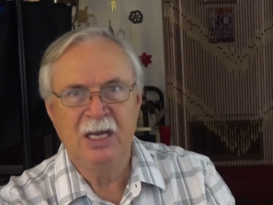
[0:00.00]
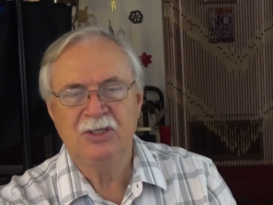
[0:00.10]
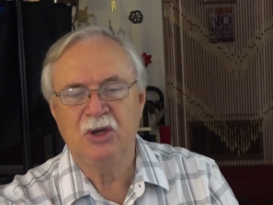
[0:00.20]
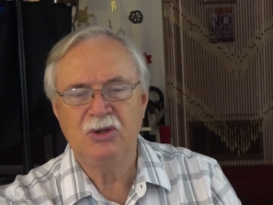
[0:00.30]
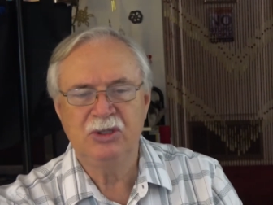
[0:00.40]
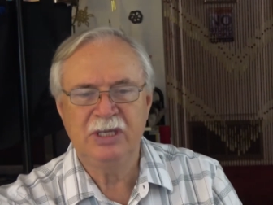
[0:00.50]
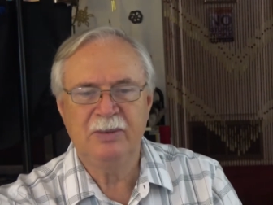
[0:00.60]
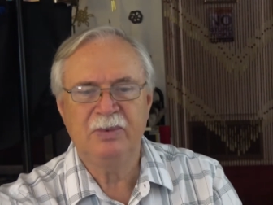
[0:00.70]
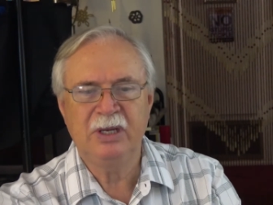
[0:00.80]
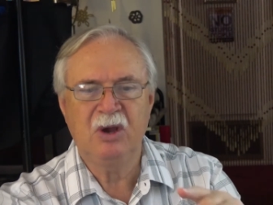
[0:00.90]
So you
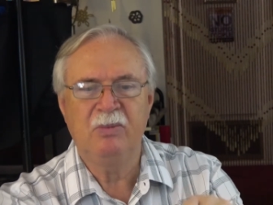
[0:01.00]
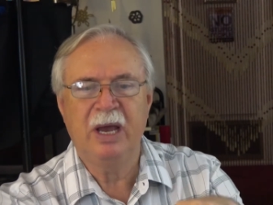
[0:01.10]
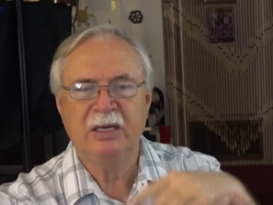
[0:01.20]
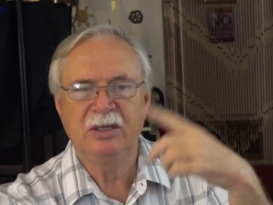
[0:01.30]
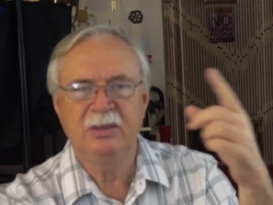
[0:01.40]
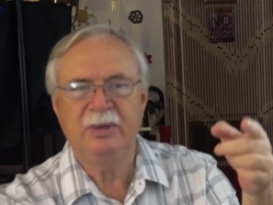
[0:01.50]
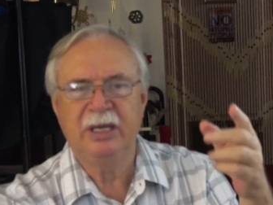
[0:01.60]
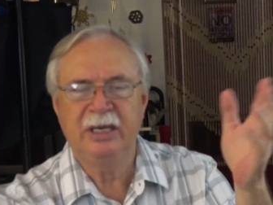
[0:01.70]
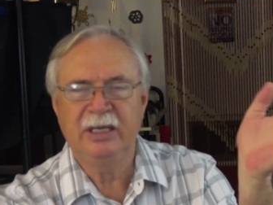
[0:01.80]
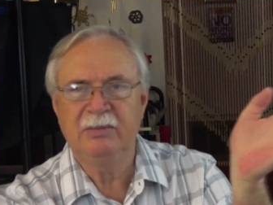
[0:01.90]
simply go back to the
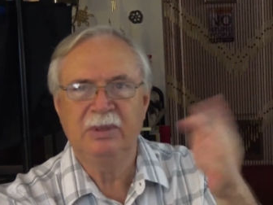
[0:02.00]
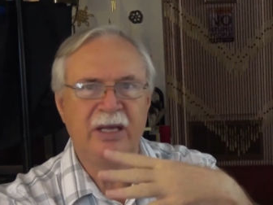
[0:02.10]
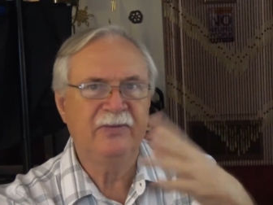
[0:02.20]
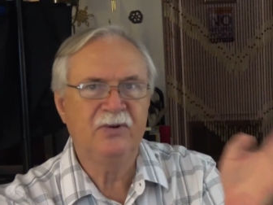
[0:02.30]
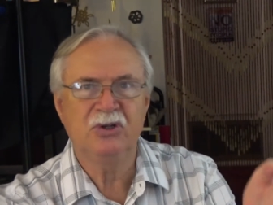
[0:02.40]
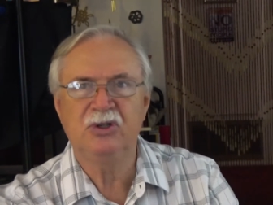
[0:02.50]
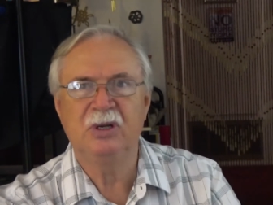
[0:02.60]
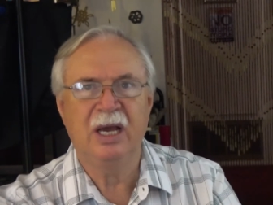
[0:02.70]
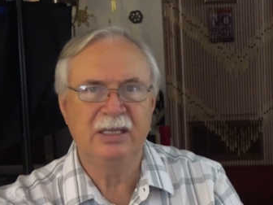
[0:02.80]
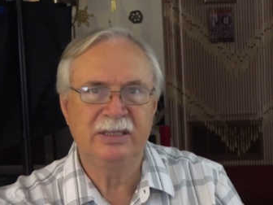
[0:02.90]
beginning and play the first two
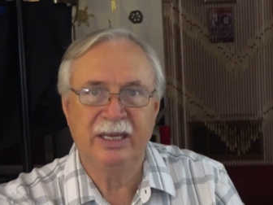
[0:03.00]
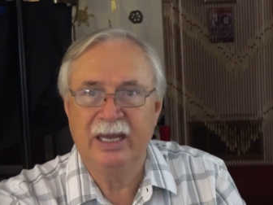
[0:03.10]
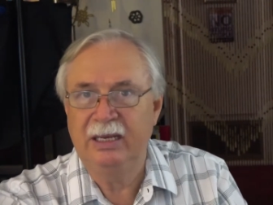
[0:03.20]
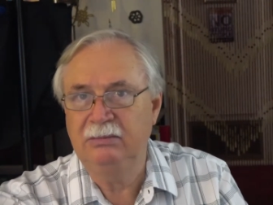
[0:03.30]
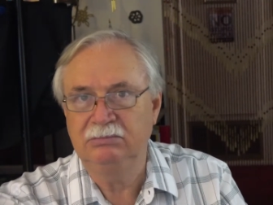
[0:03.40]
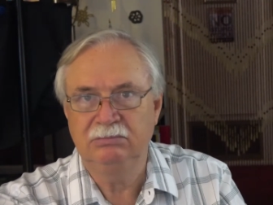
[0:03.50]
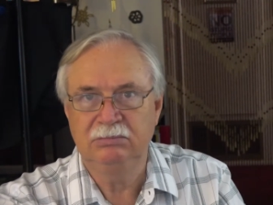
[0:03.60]
lines again.